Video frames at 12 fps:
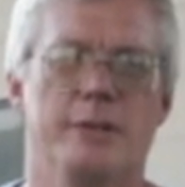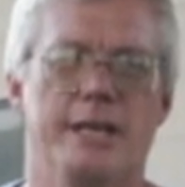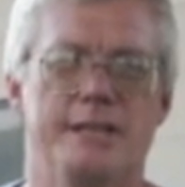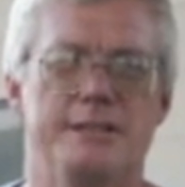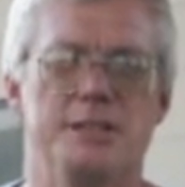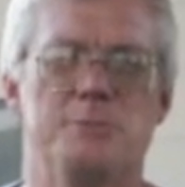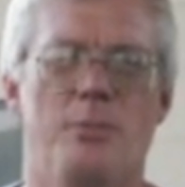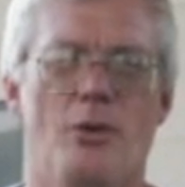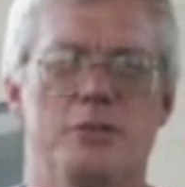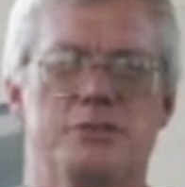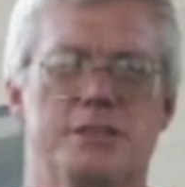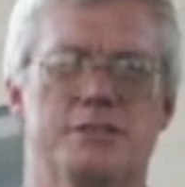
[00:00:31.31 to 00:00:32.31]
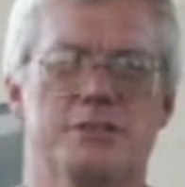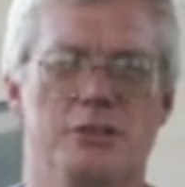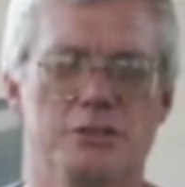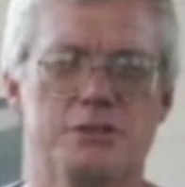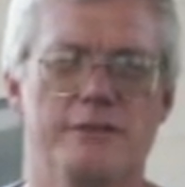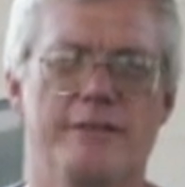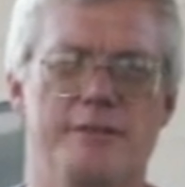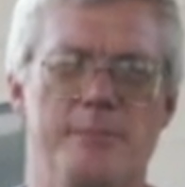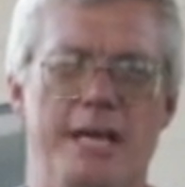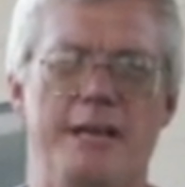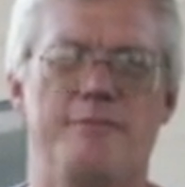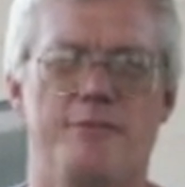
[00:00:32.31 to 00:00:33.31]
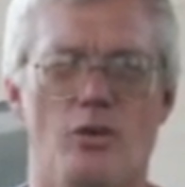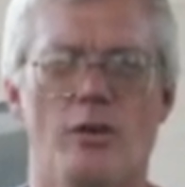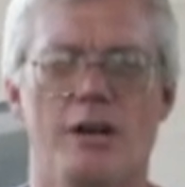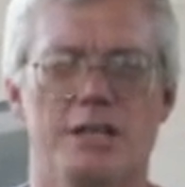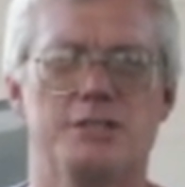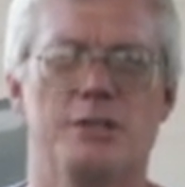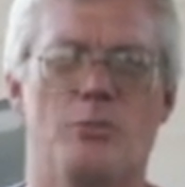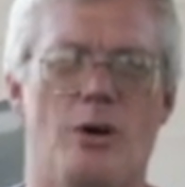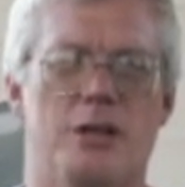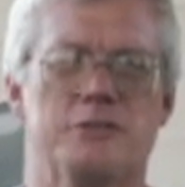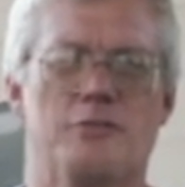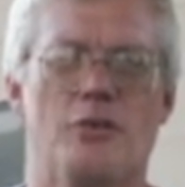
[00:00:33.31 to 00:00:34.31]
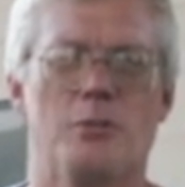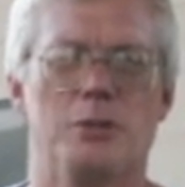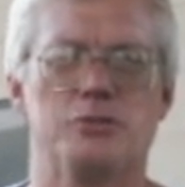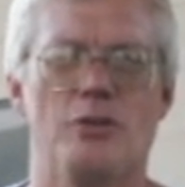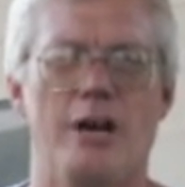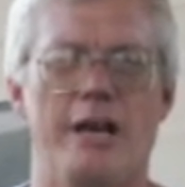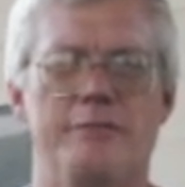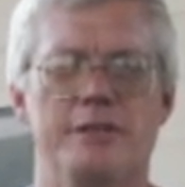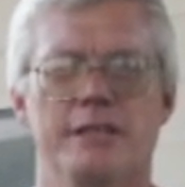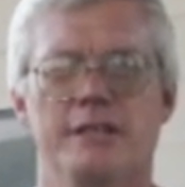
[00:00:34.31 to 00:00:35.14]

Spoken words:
We get these parts exclusively made for us at Walck's 4-wheel drive,